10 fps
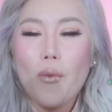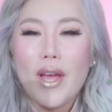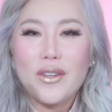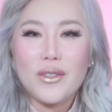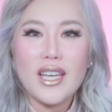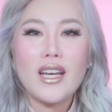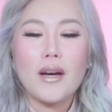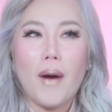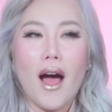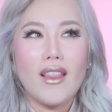when you think
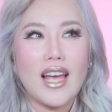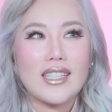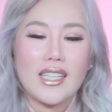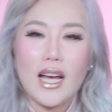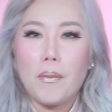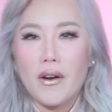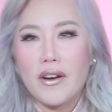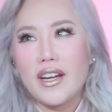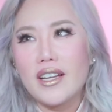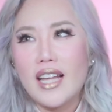about like
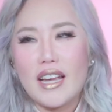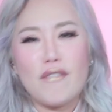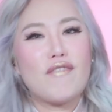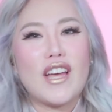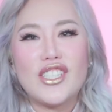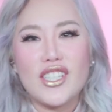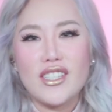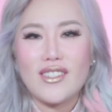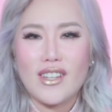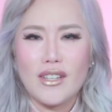Singaporean like
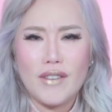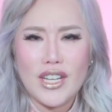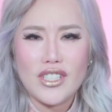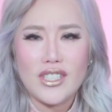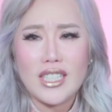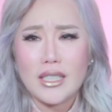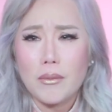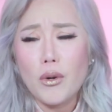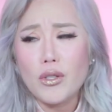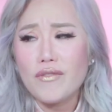inventions or innovations, like
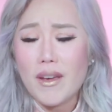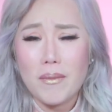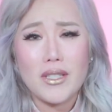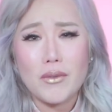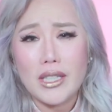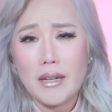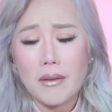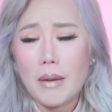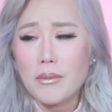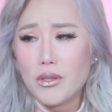the most famous one
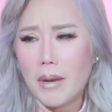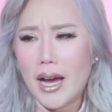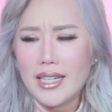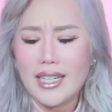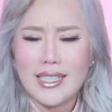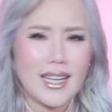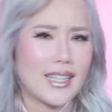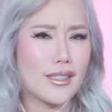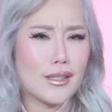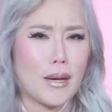that comes to mind is
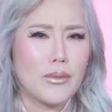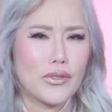like the thumb